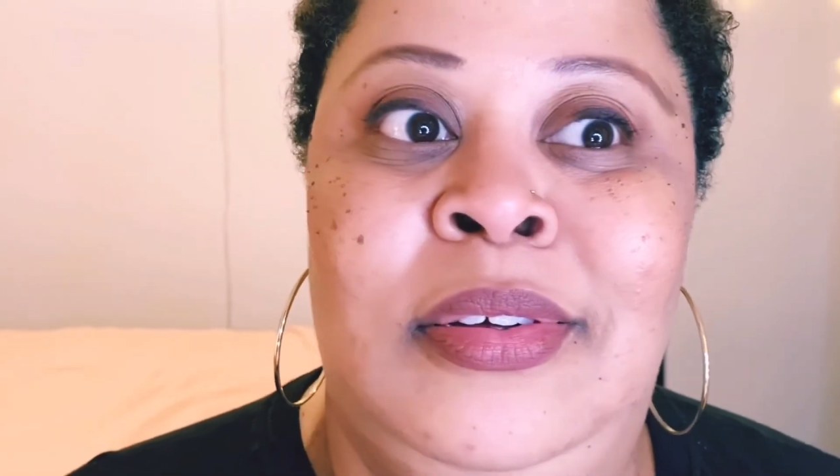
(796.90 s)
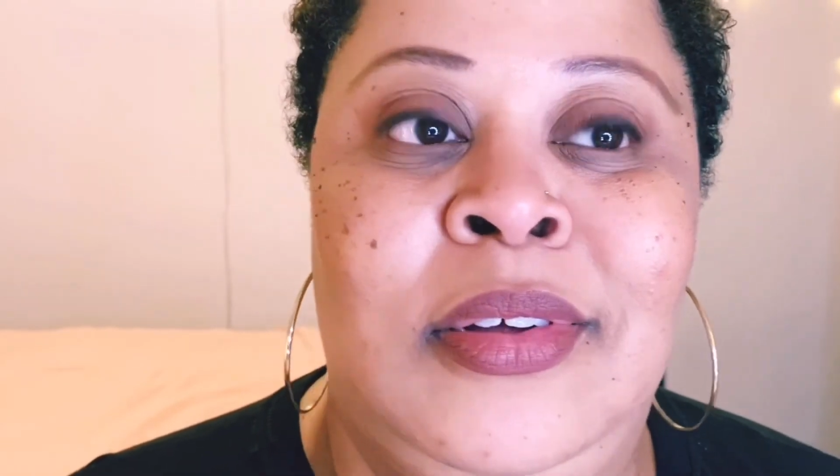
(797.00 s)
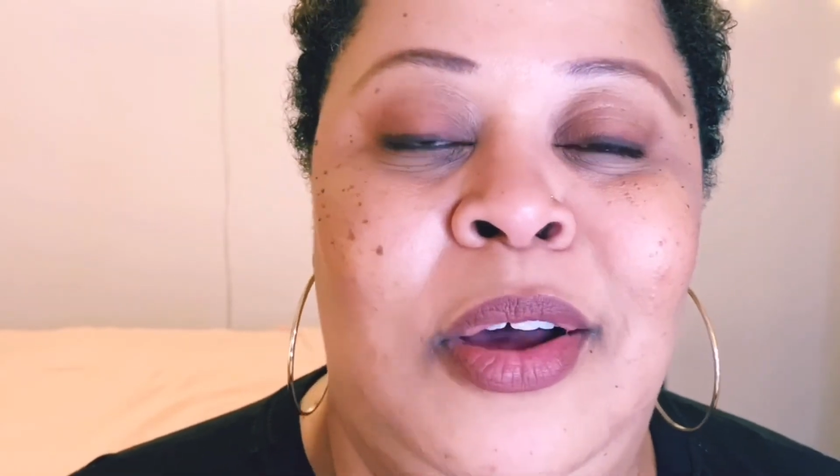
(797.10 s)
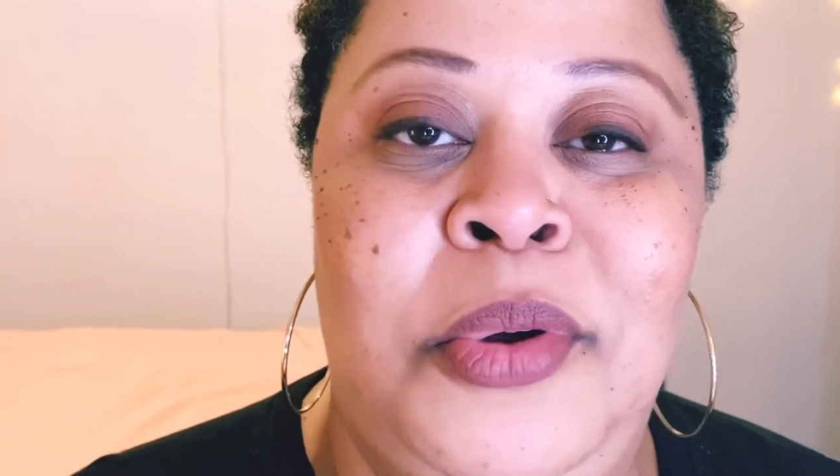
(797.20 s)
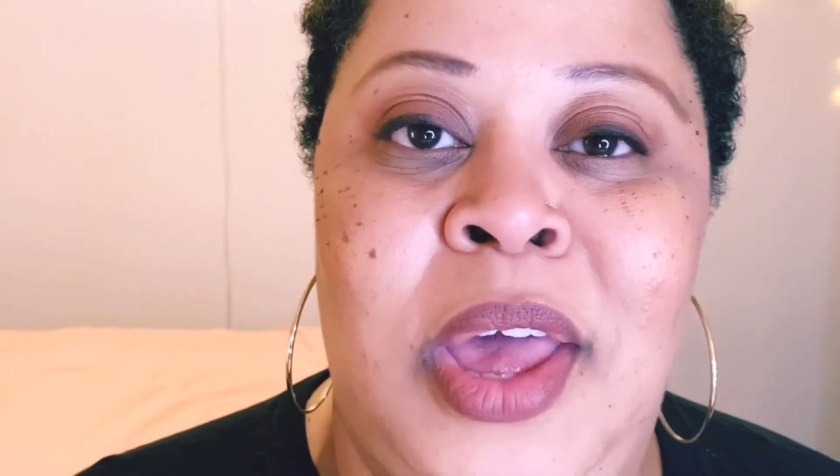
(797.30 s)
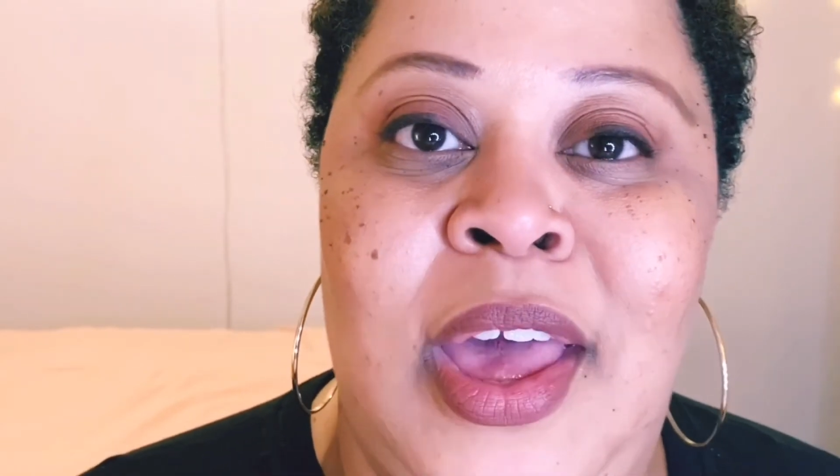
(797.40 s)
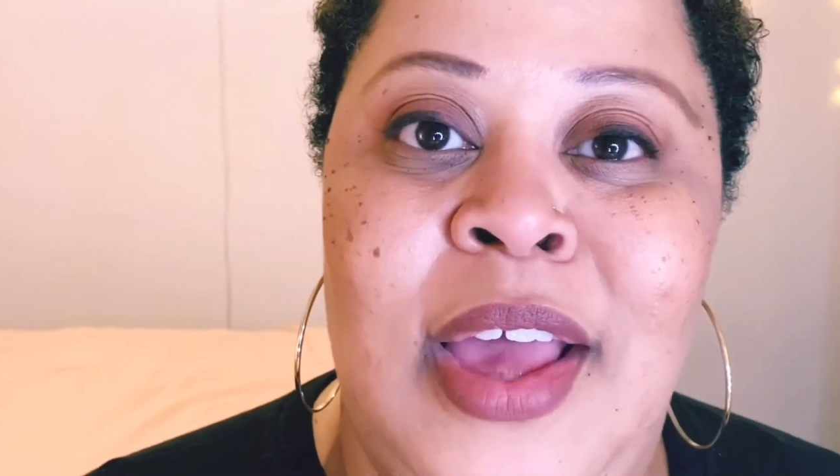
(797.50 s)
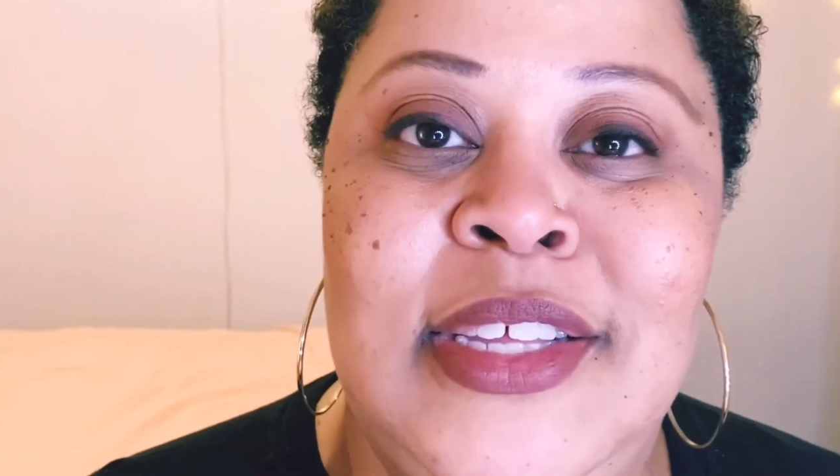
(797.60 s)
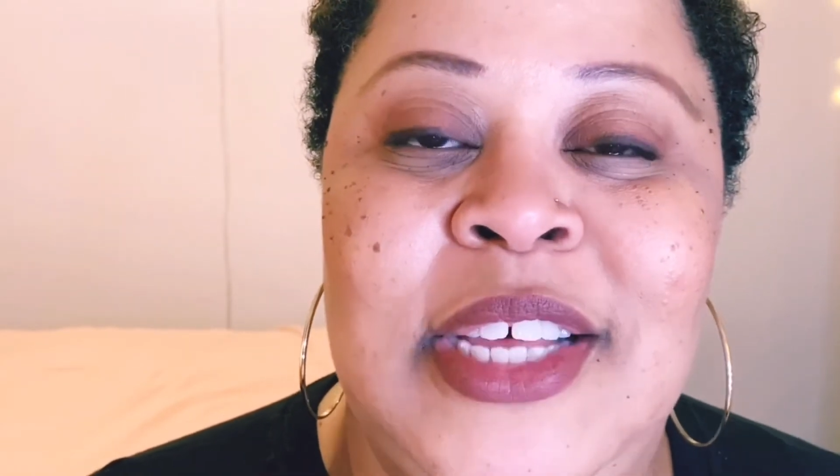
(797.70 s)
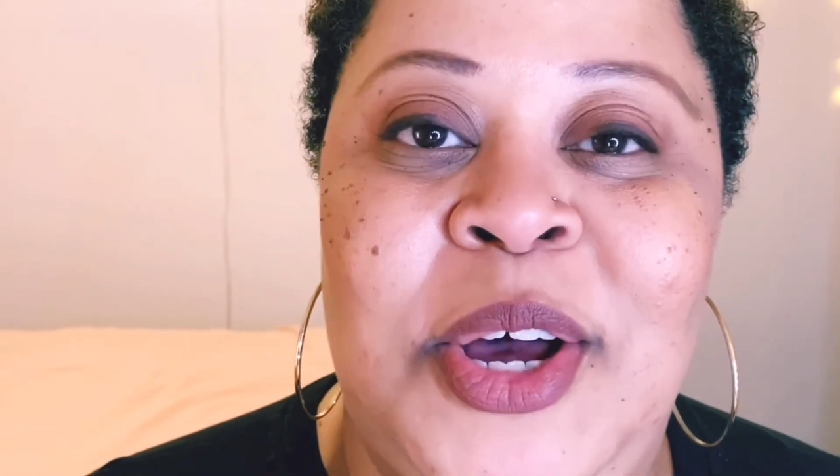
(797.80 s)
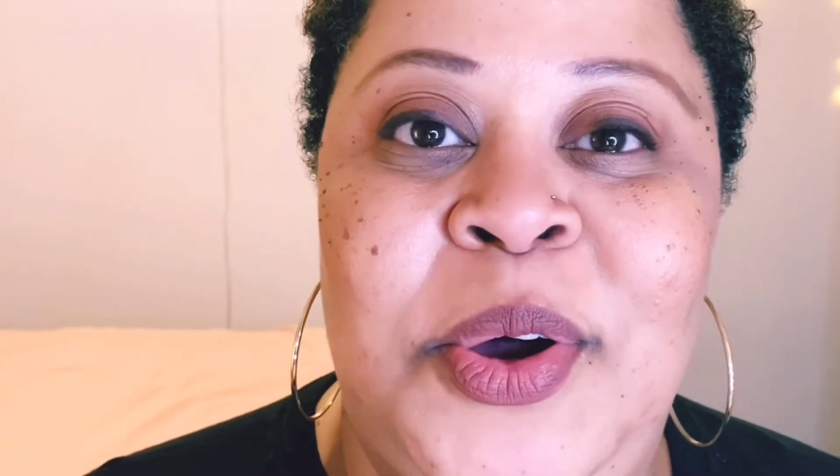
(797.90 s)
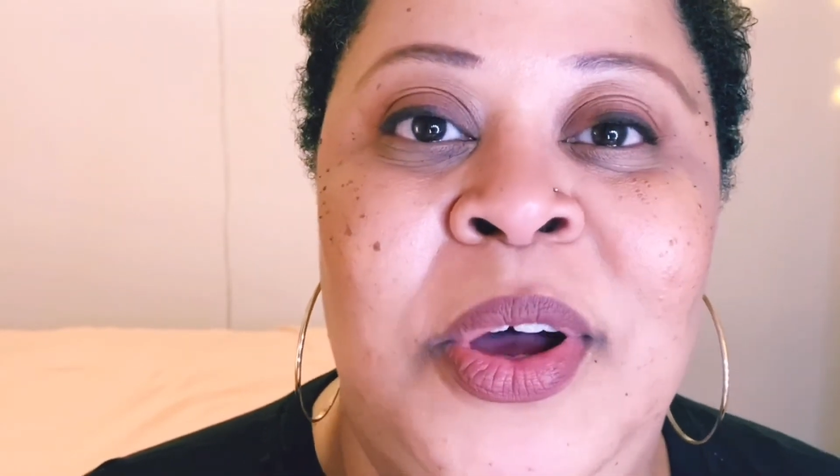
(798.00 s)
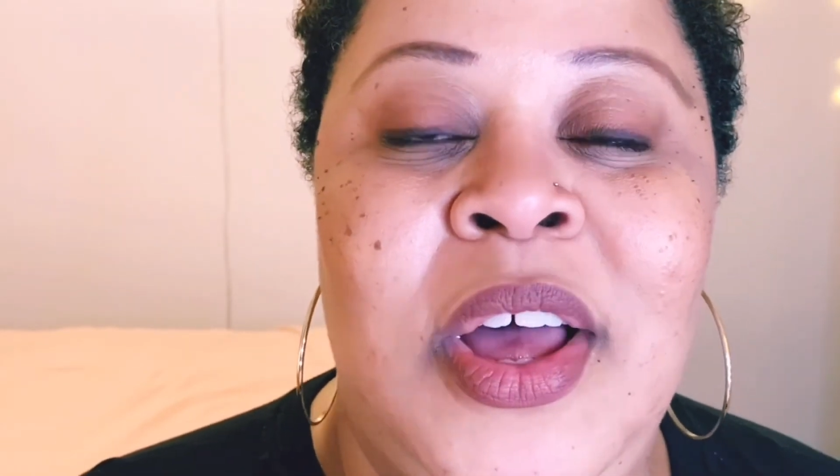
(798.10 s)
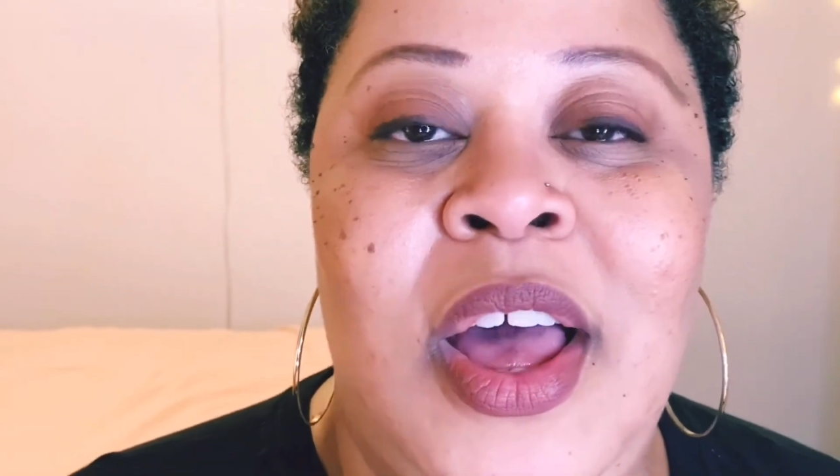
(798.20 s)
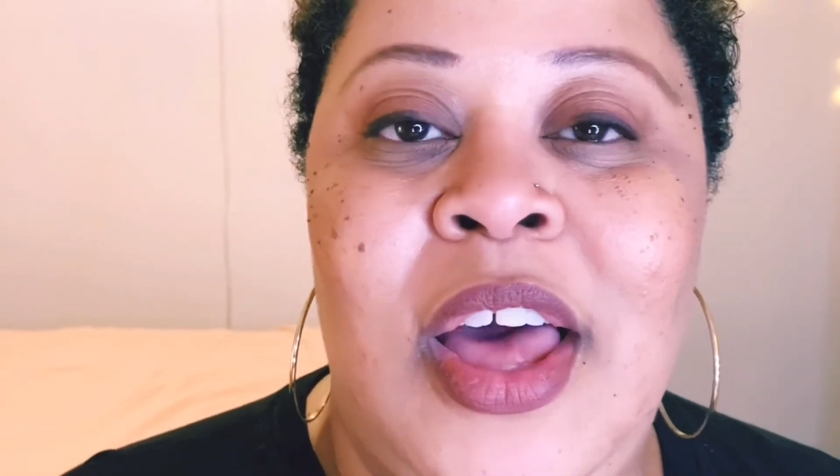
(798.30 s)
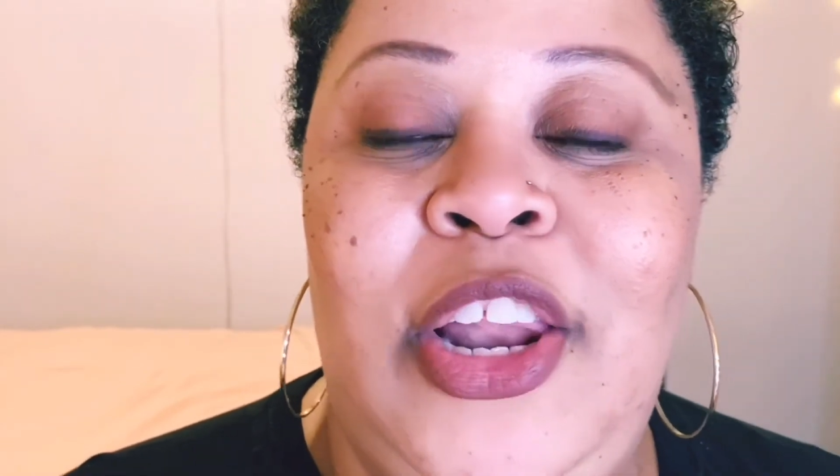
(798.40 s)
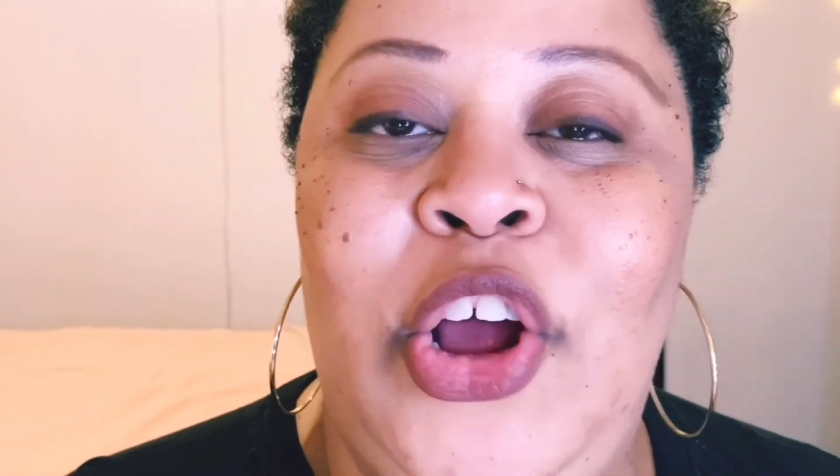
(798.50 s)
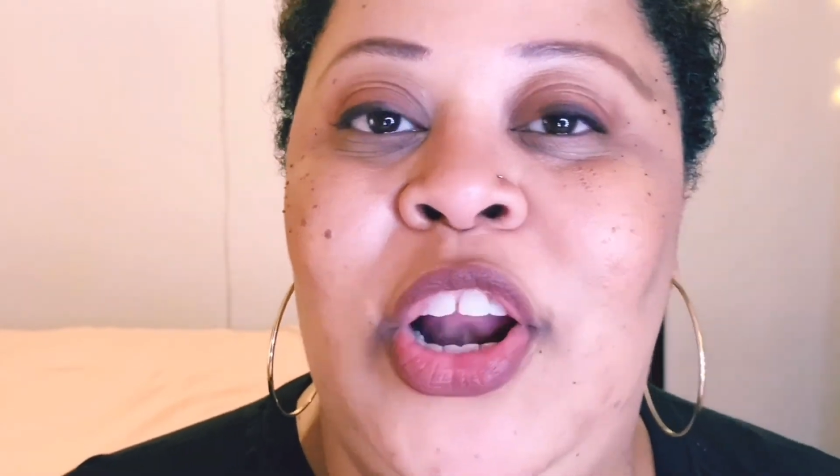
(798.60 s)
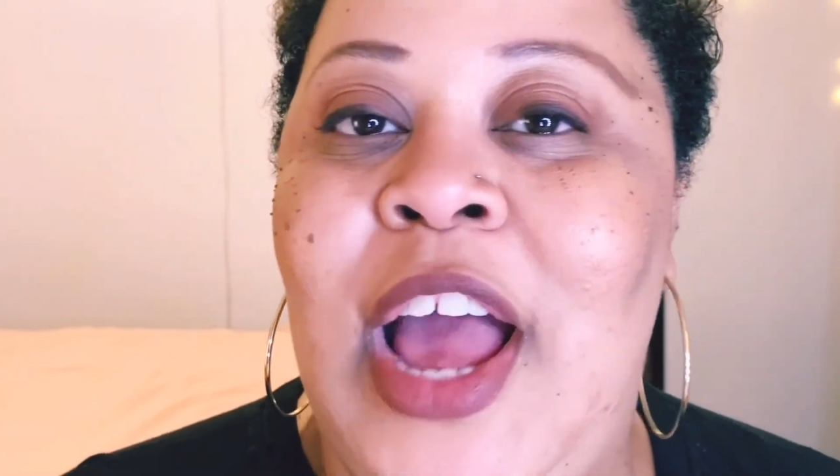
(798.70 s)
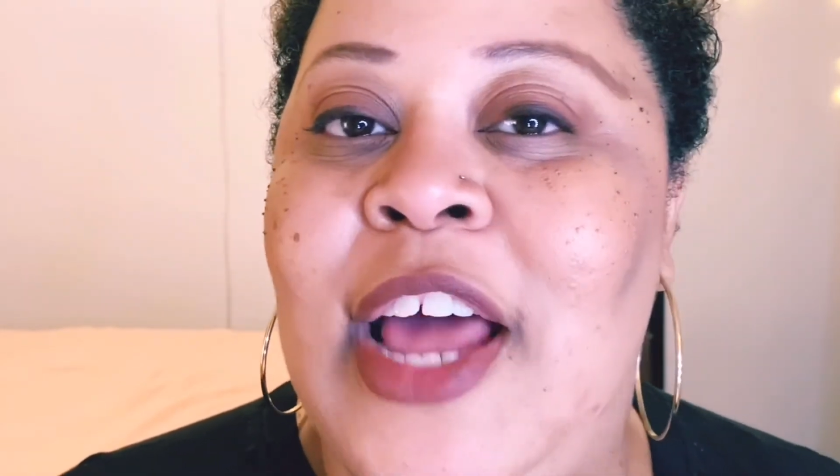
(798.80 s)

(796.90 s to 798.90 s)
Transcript: okay. So learning